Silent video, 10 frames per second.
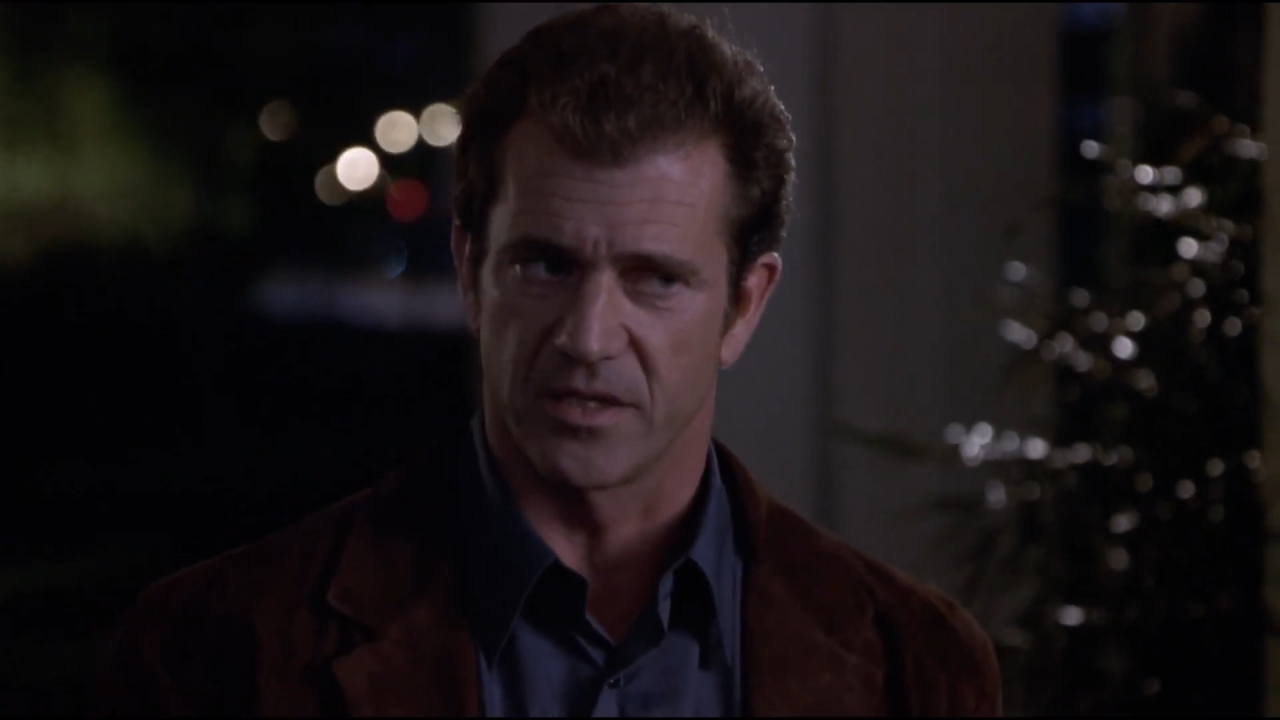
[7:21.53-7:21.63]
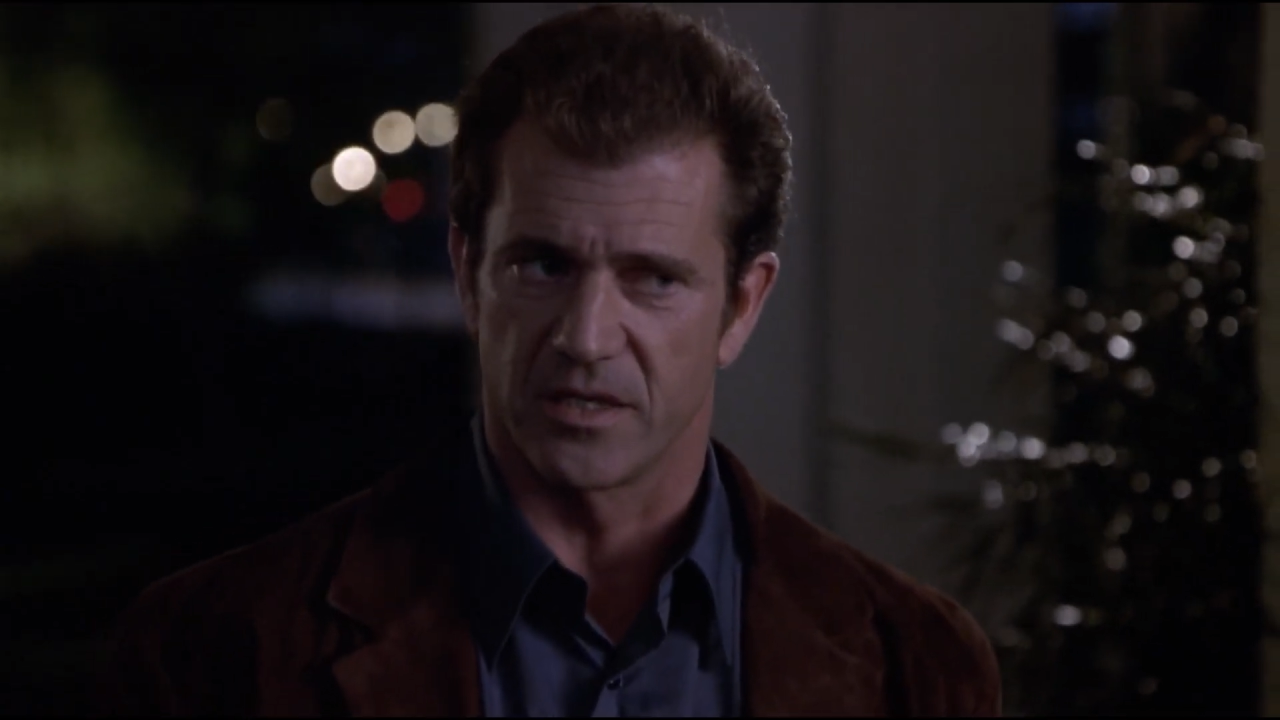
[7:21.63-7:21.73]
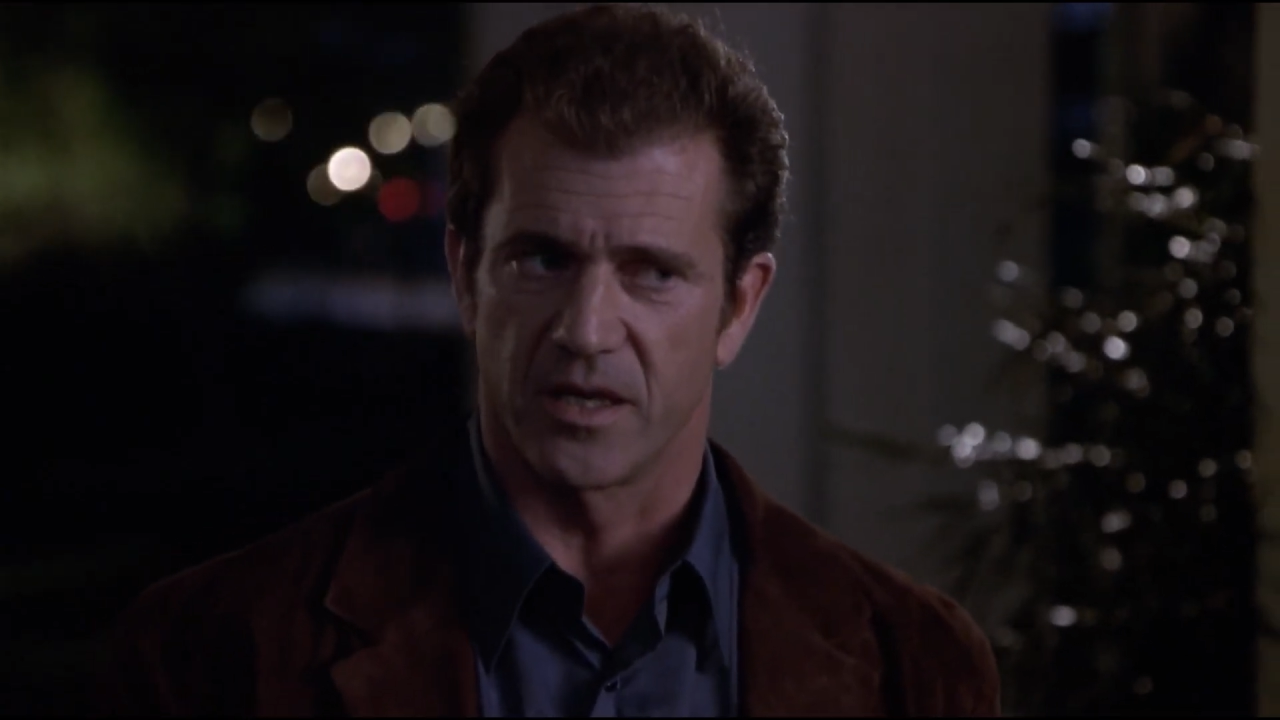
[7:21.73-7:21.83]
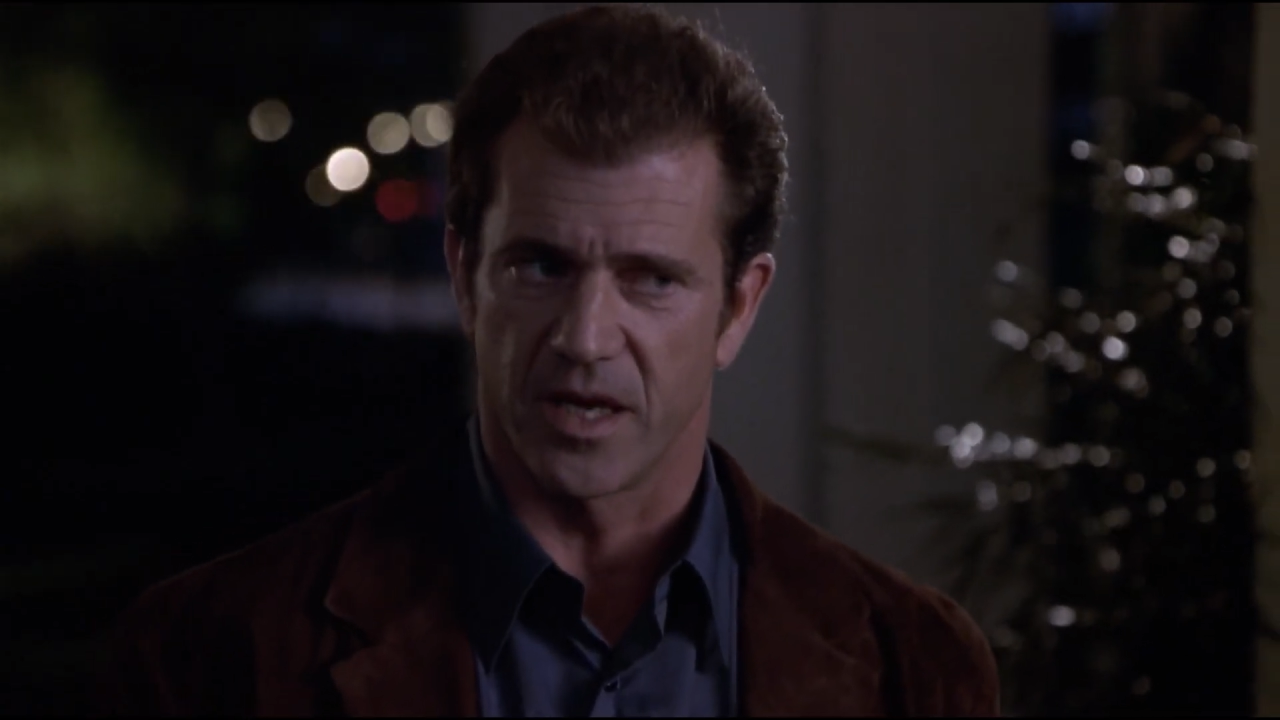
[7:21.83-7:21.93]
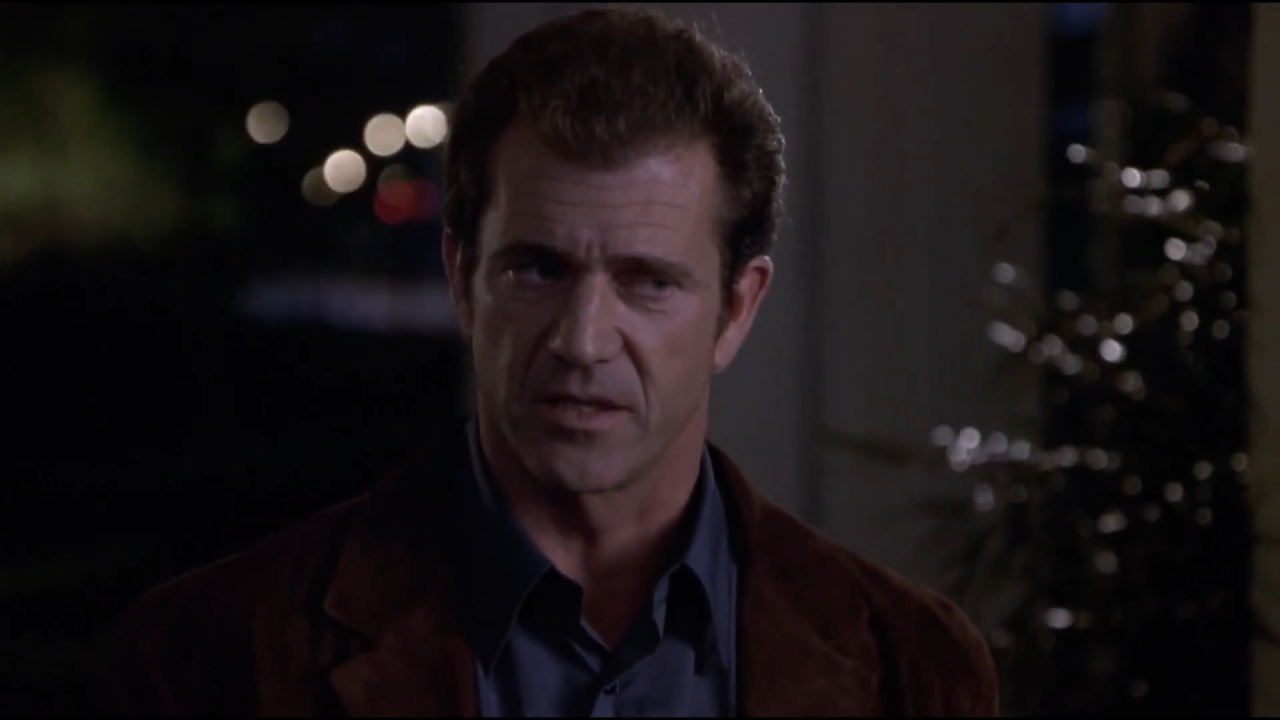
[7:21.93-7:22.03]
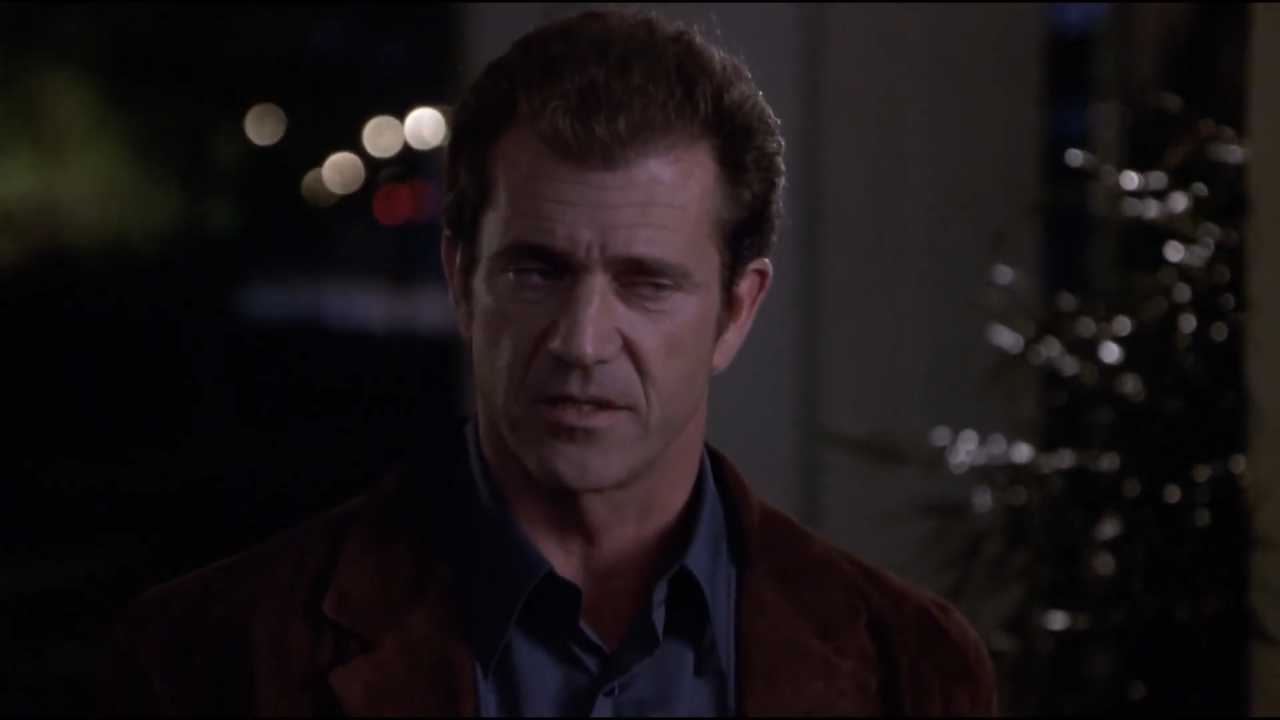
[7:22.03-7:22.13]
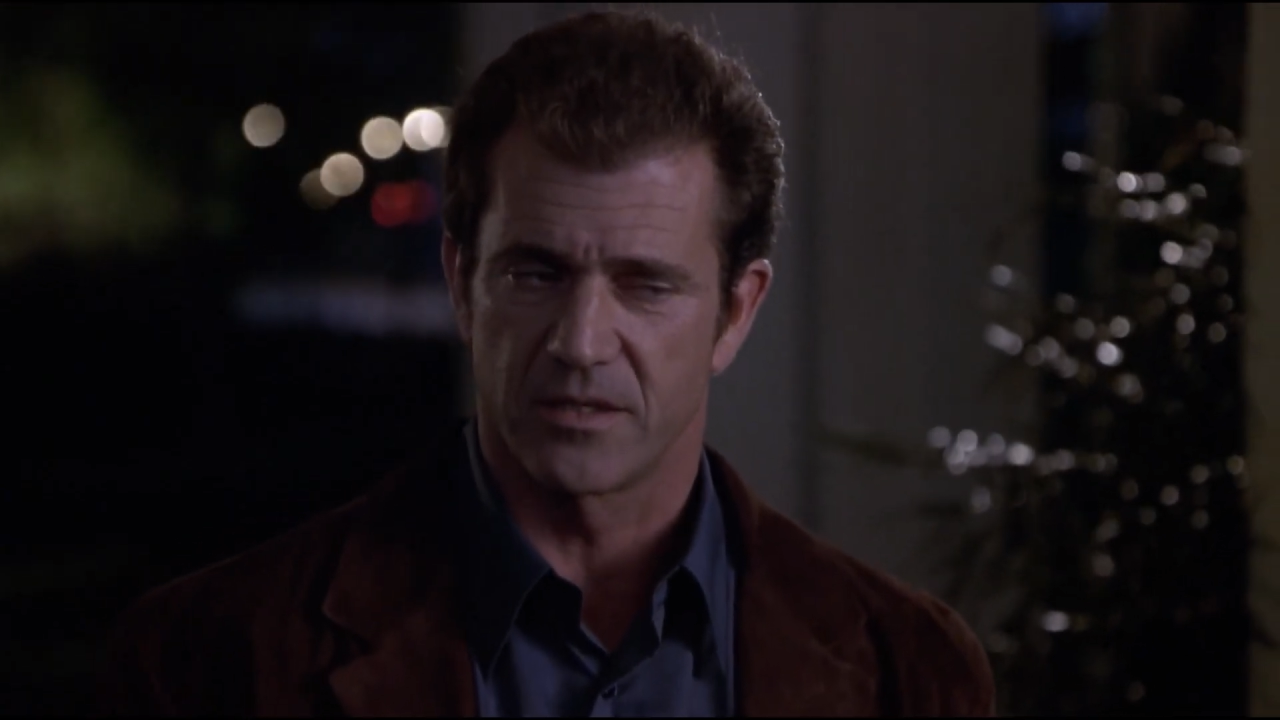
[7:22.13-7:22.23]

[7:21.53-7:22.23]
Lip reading: he would have